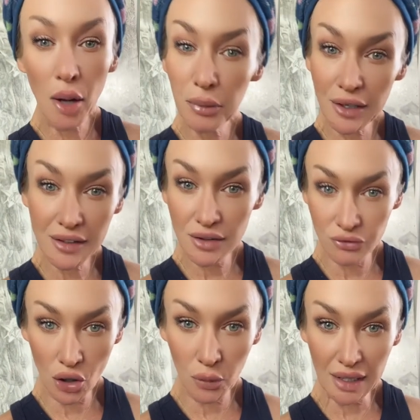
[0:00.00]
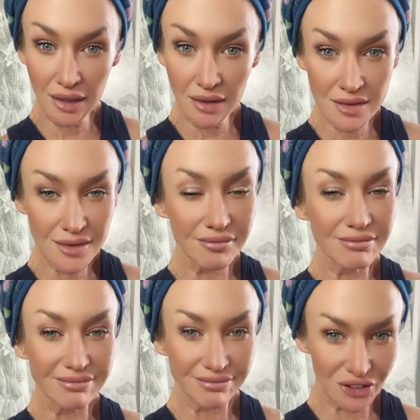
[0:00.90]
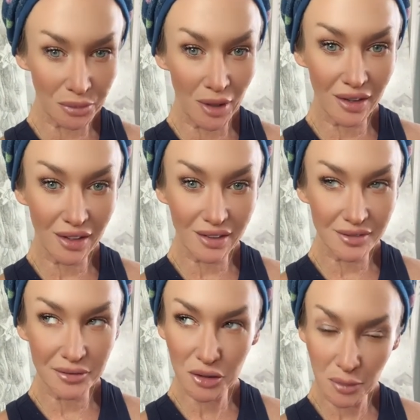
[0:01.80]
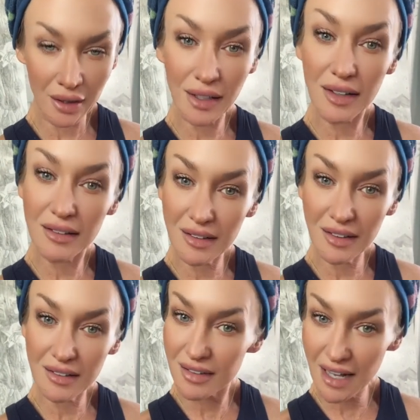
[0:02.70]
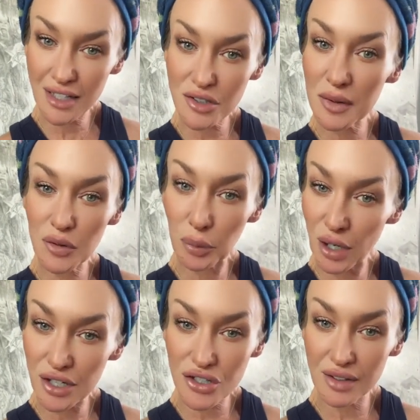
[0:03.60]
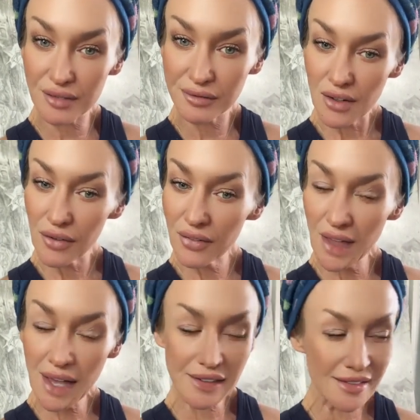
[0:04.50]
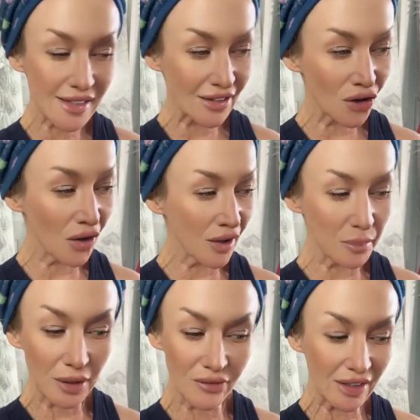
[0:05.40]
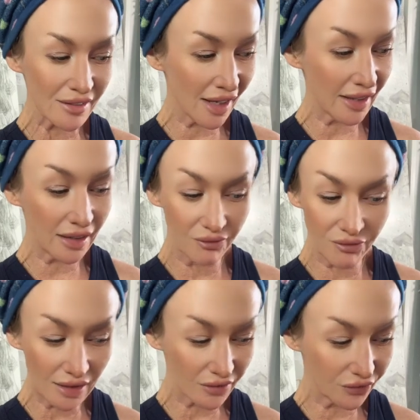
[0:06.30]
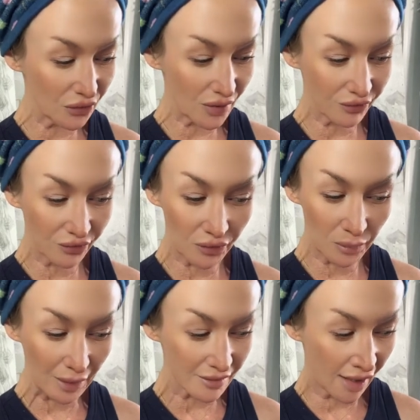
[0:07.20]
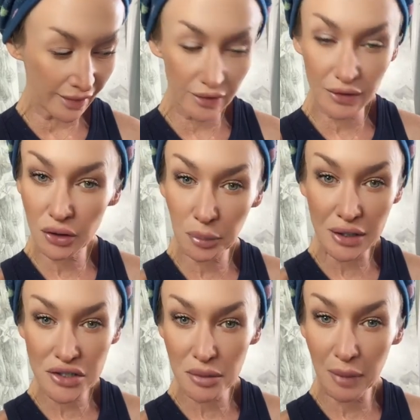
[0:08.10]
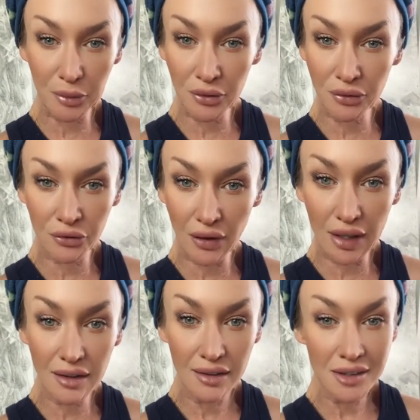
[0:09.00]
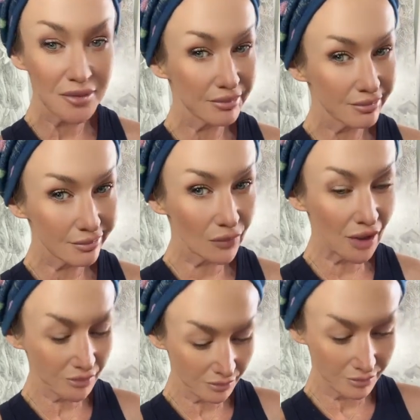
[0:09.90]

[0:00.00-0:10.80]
a place of no ease? Demonic. Demonic entities, attachments, oppression. That is that gnawing pit of anxiety. In fact, if you suffer from anxiety or depression, my beautiful friend, well,